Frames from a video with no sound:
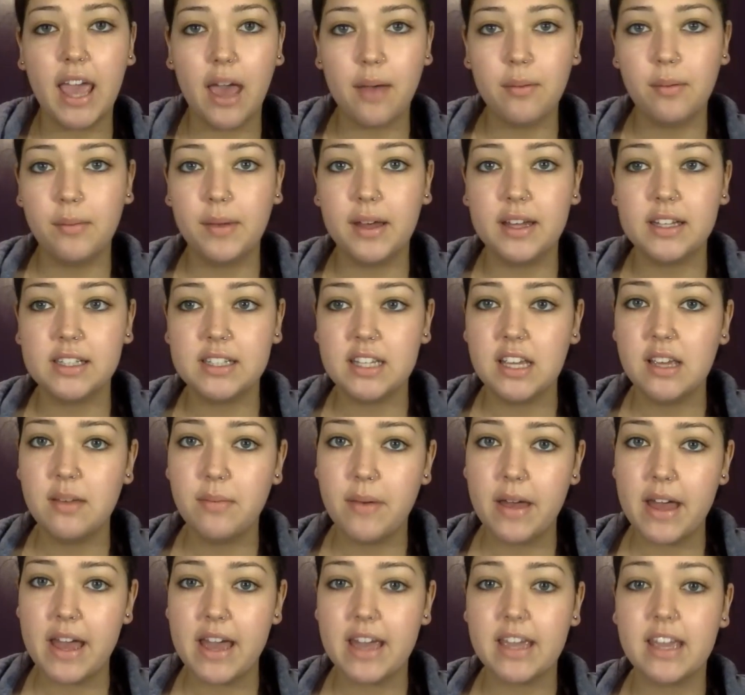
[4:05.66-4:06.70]
chamomile tea
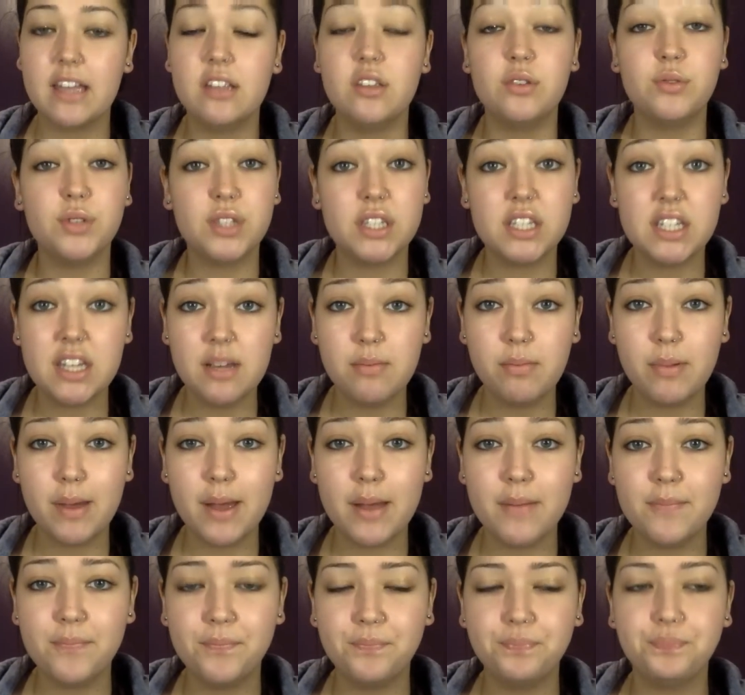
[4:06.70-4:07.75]
bag and you steep
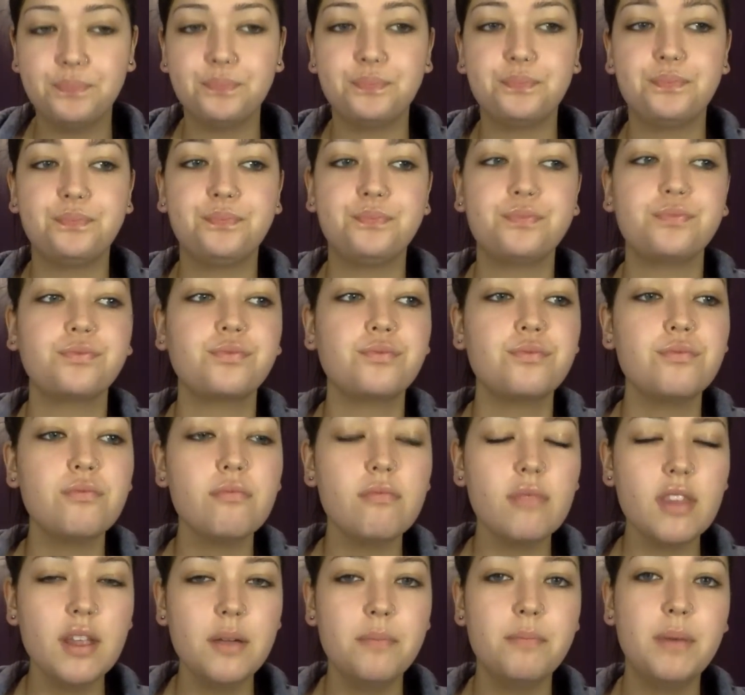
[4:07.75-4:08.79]
it,
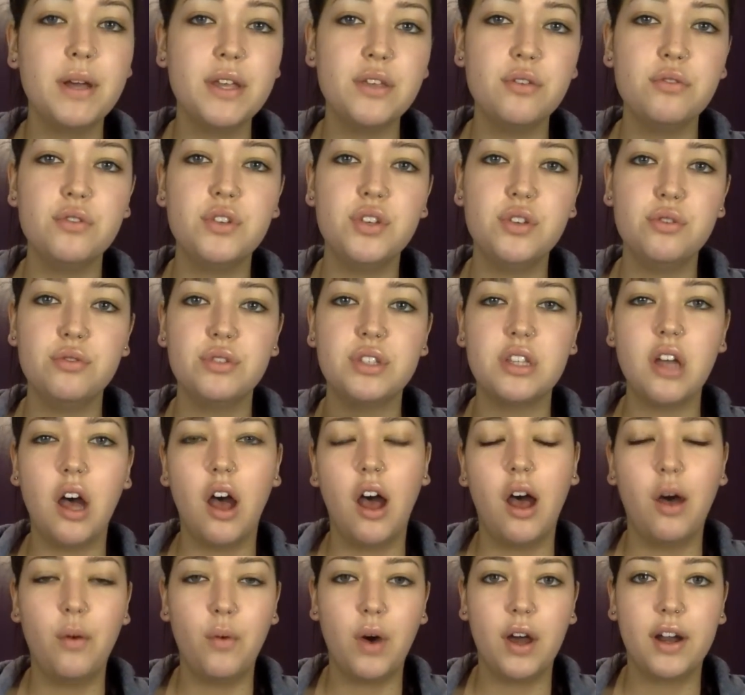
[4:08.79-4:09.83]
but you use the
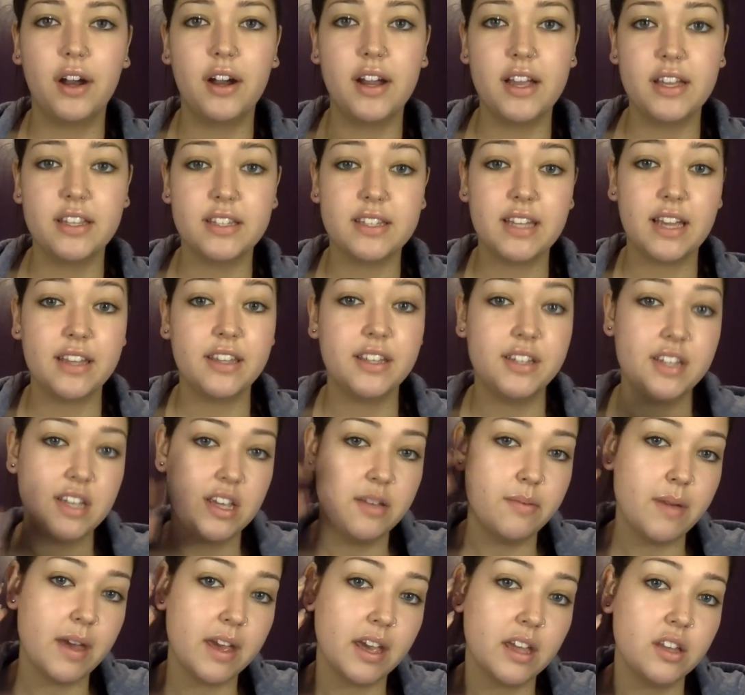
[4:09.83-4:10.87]
hot water inside the
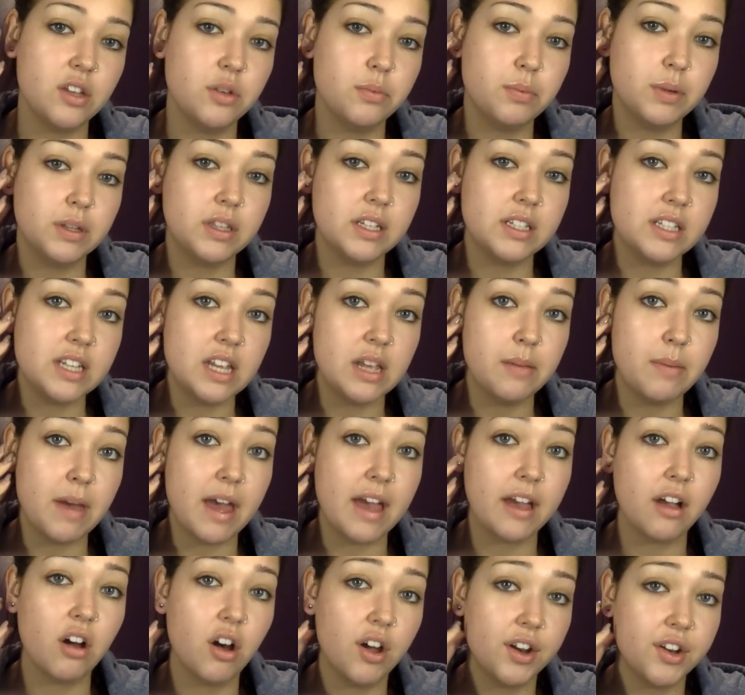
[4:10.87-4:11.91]
tea bag and you put the tea
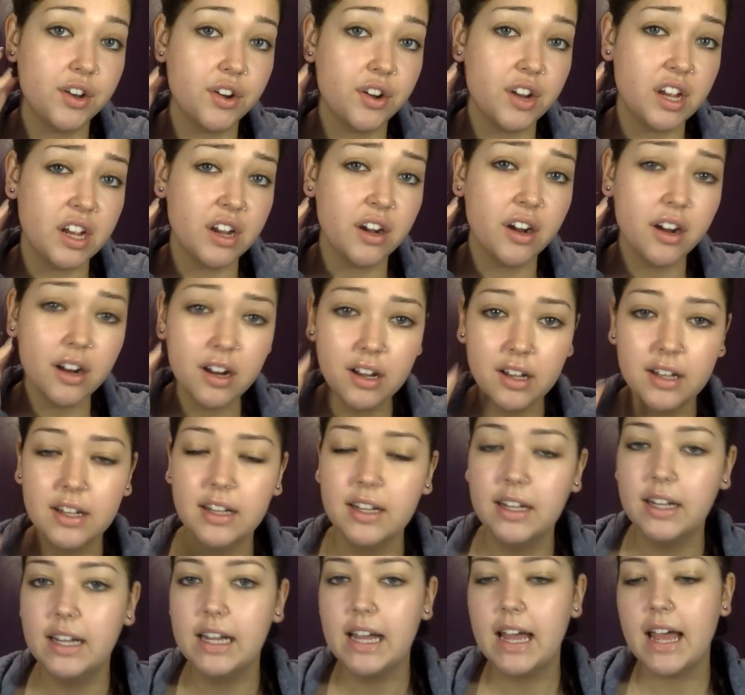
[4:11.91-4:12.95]
bag on your ear.
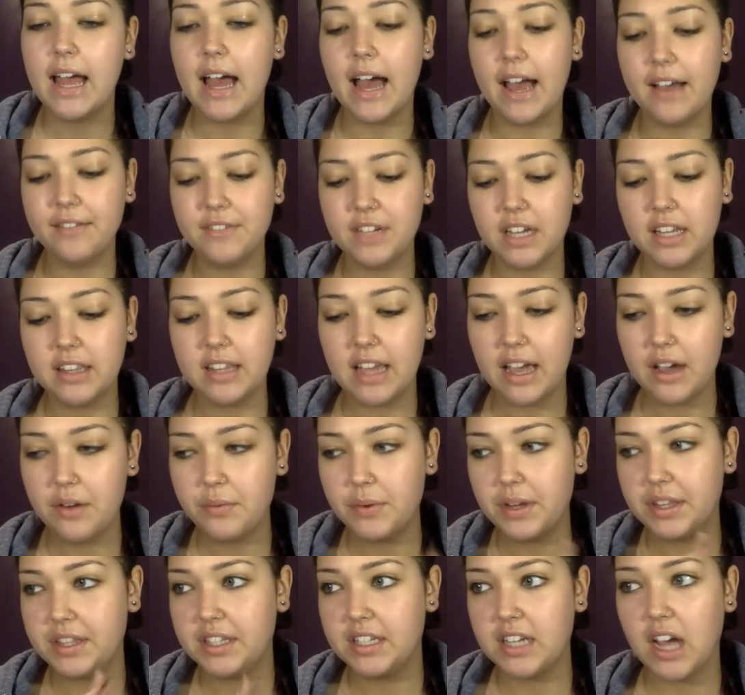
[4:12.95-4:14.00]
I've done that
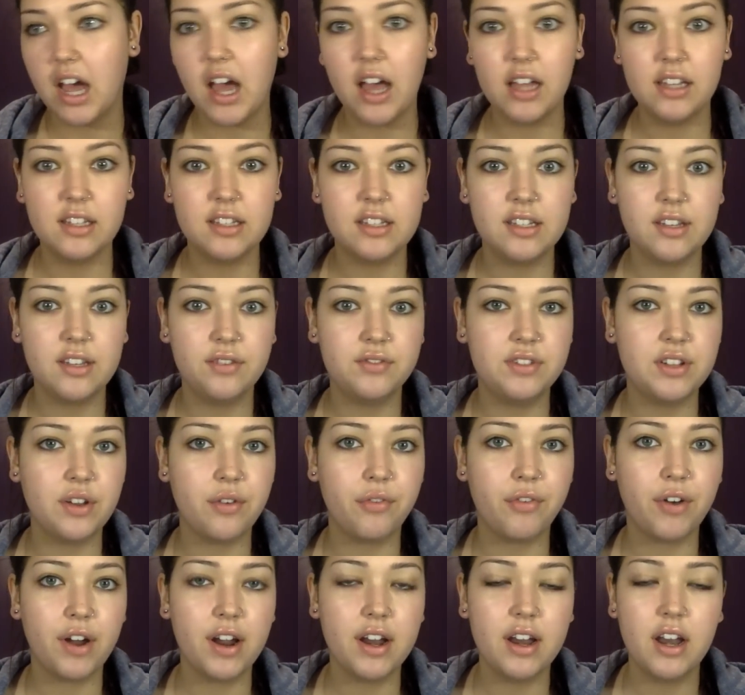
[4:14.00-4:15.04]
with tons of
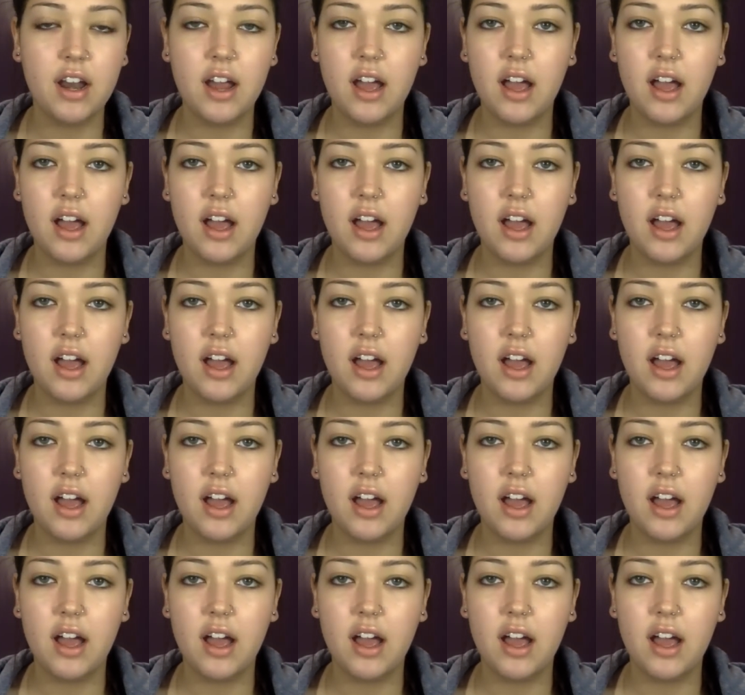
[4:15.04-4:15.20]
different